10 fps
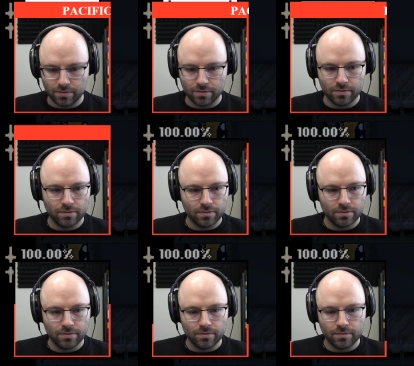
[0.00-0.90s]

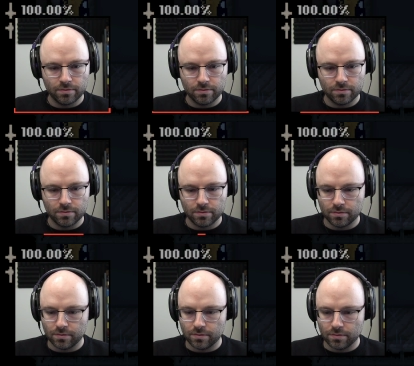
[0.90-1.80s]

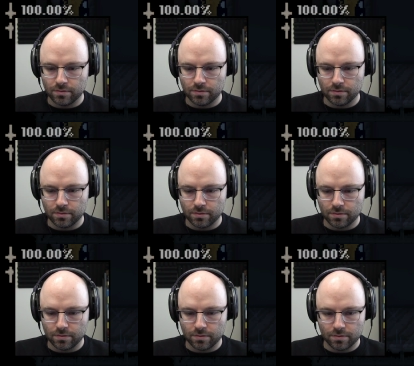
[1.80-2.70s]
(silence)